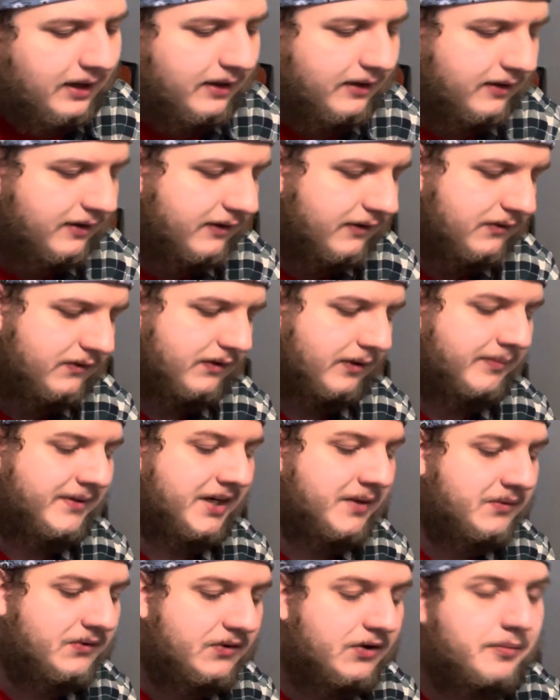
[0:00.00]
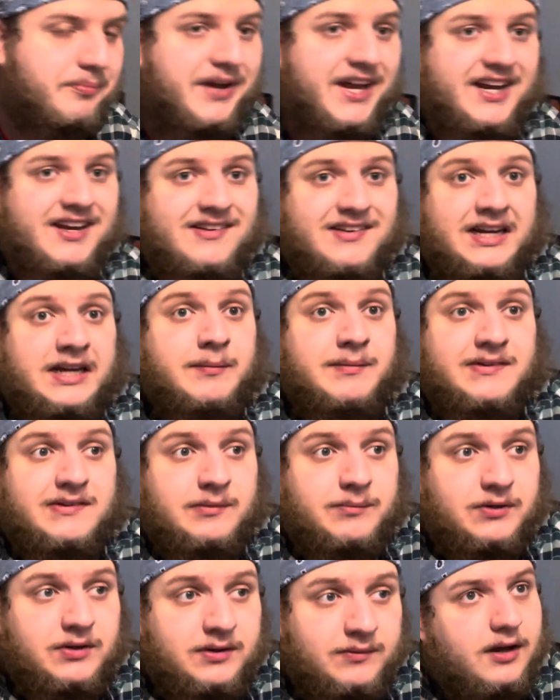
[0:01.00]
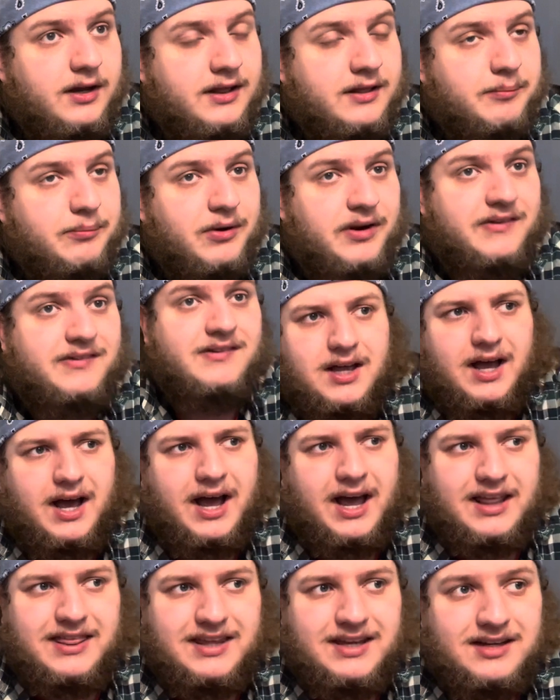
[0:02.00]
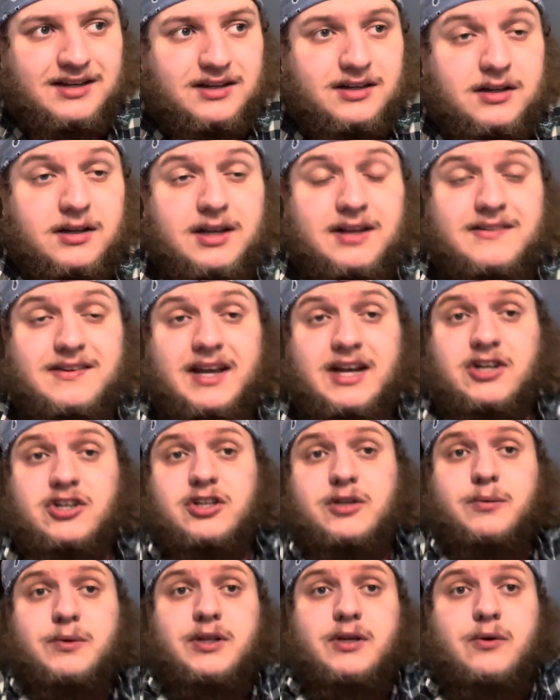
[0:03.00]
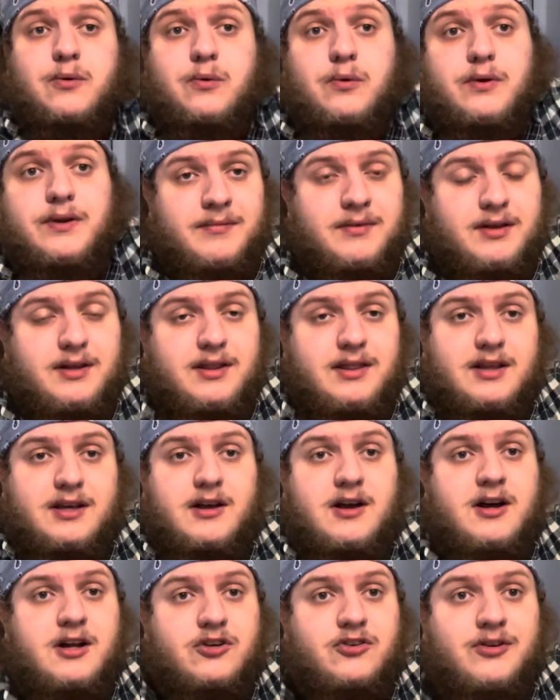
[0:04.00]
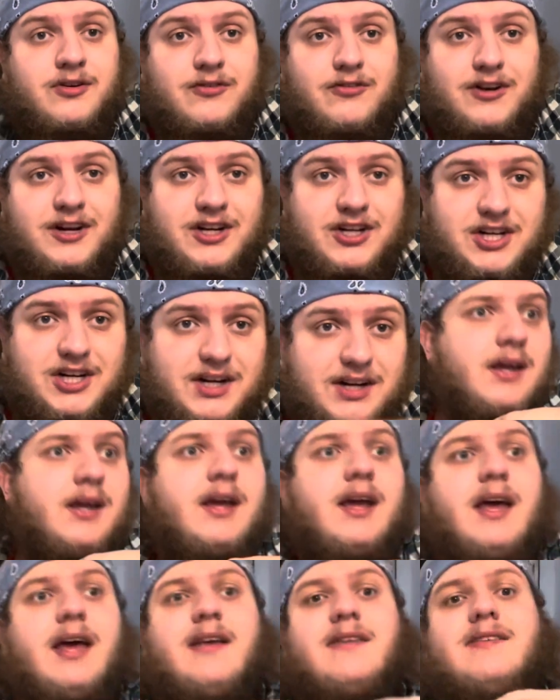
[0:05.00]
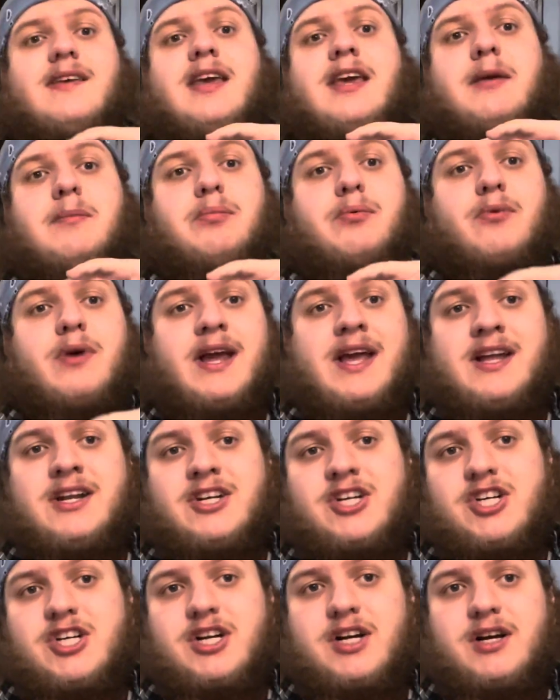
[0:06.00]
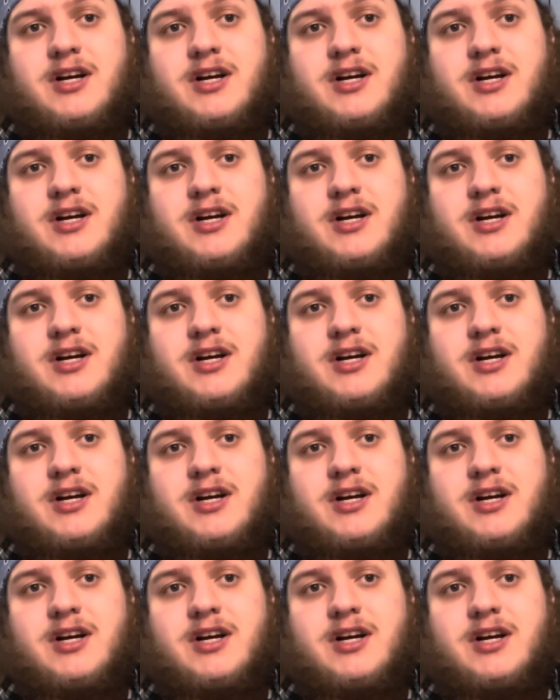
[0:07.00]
Because sometimes we go back in time and sometimes in the present. I think it's actually really cool the Conjuring franchise has a branch